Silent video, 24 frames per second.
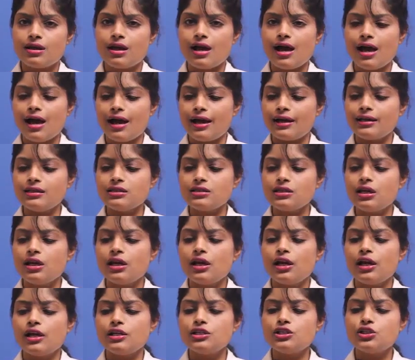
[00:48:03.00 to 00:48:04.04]
and
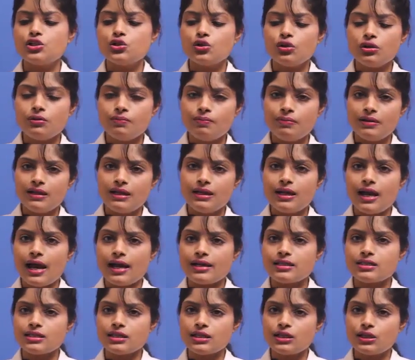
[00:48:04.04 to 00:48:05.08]
it should be
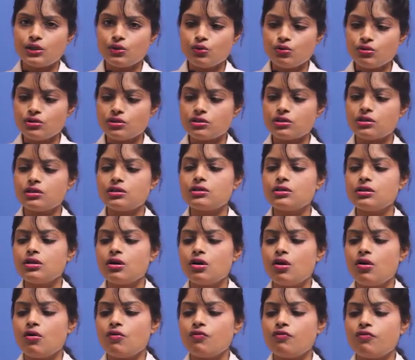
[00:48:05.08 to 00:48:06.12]
executed
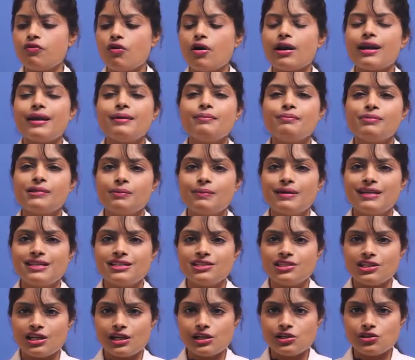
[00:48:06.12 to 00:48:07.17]
for
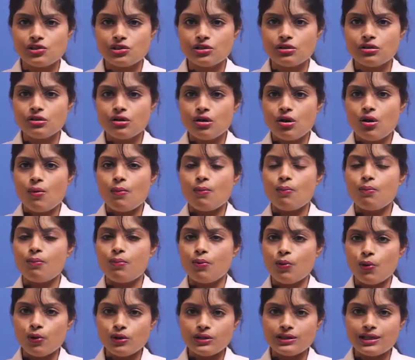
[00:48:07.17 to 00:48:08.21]
implementation
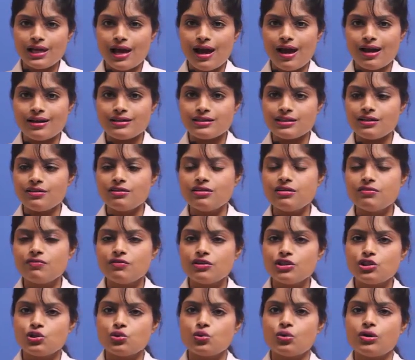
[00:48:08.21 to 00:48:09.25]
both at
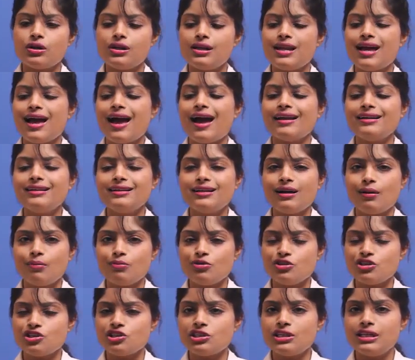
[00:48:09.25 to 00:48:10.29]
individual and
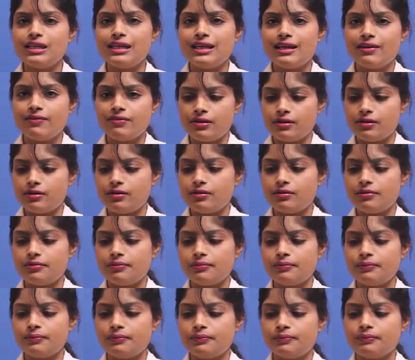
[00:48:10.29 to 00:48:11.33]
community level.
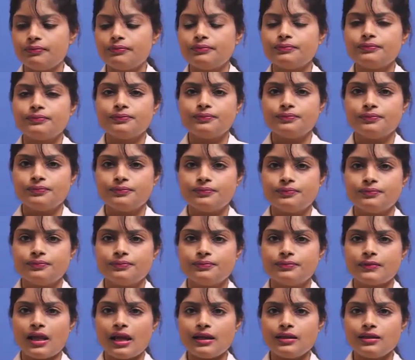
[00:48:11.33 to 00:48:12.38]

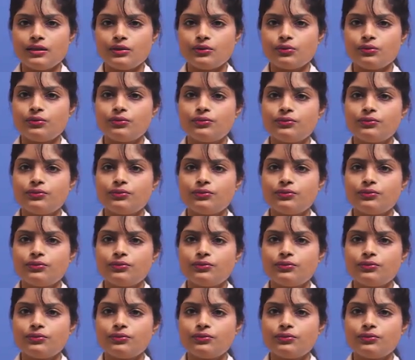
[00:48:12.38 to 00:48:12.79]
Thank you.